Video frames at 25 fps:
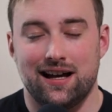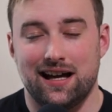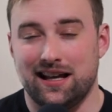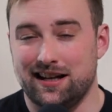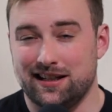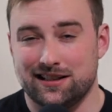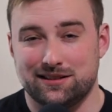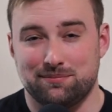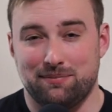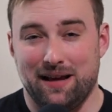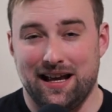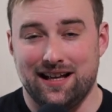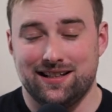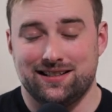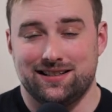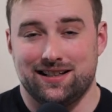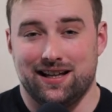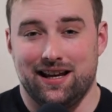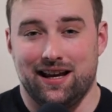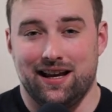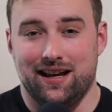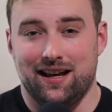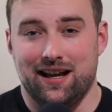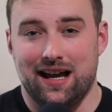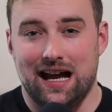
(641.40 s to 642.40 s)
And it's
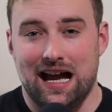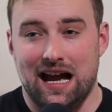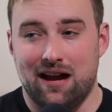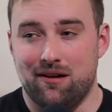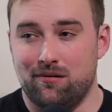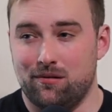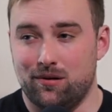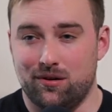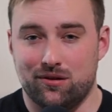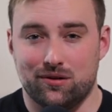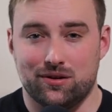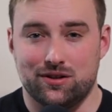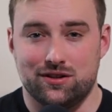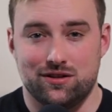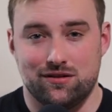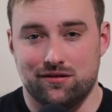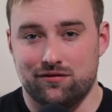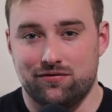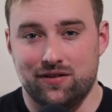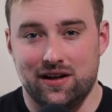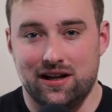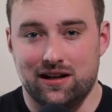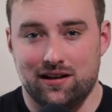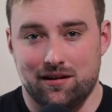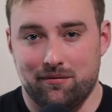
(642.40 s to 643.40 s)
basically how good you
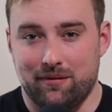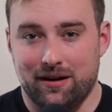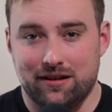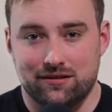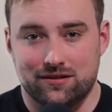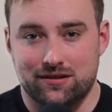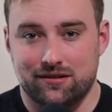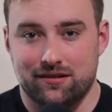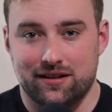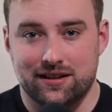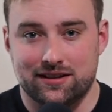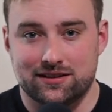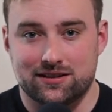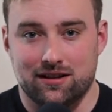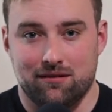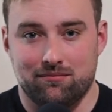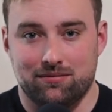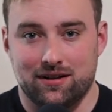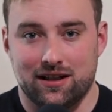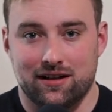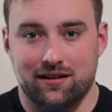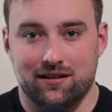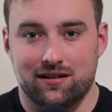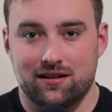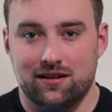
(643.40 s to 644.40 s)
feel about doing
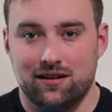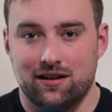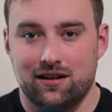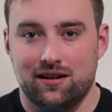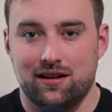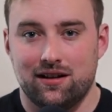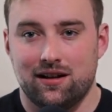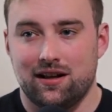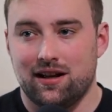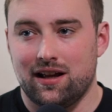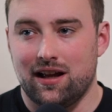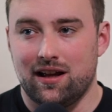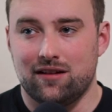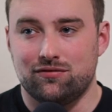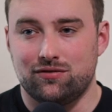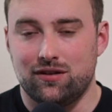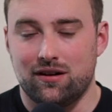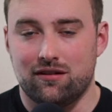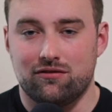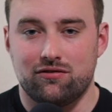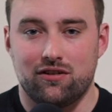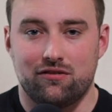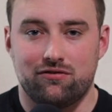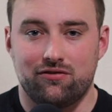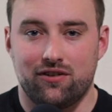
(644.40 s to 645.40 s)
something. If
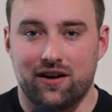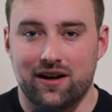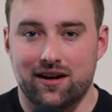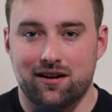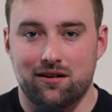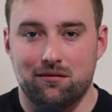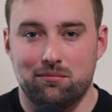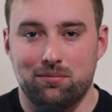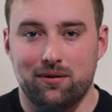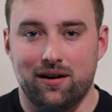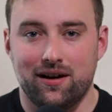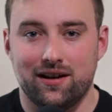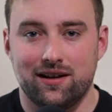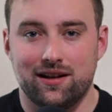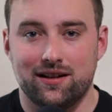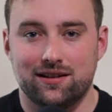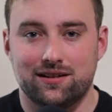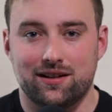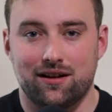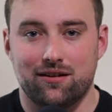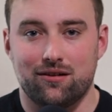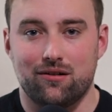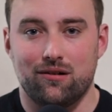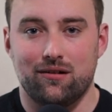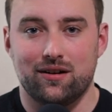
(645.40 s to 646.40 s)
you have a fighter
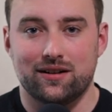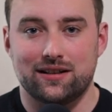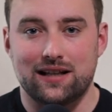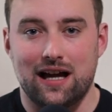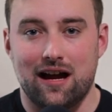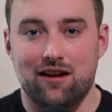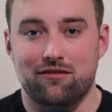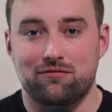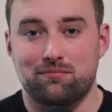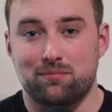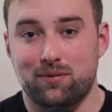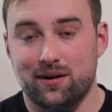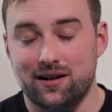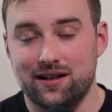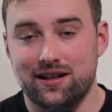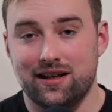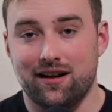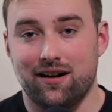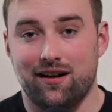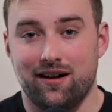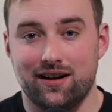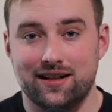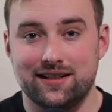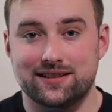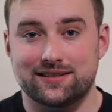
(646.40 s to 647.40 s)
pilot, they're going to have pretty
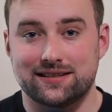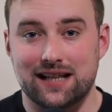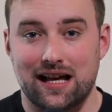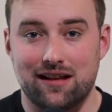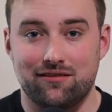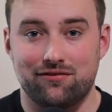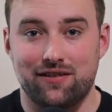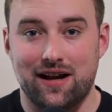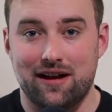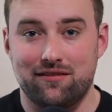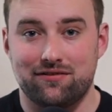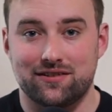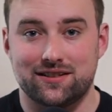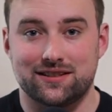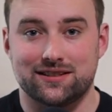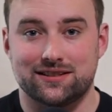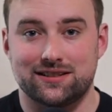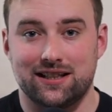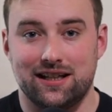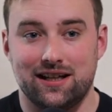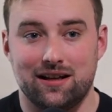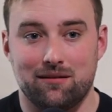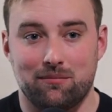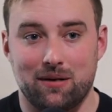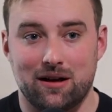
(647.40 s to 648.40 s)
high self
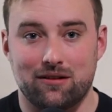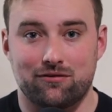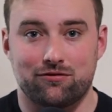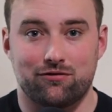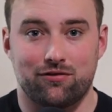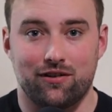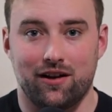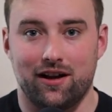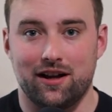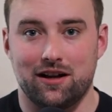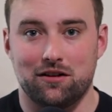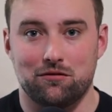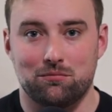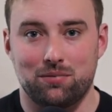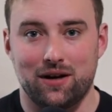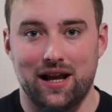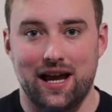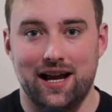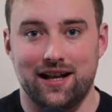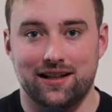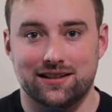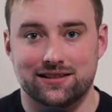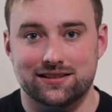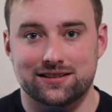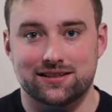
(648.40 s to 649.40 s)
efficacy about flying
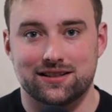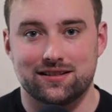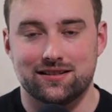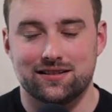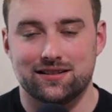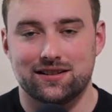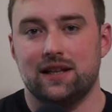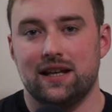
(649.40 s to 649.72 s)
planes.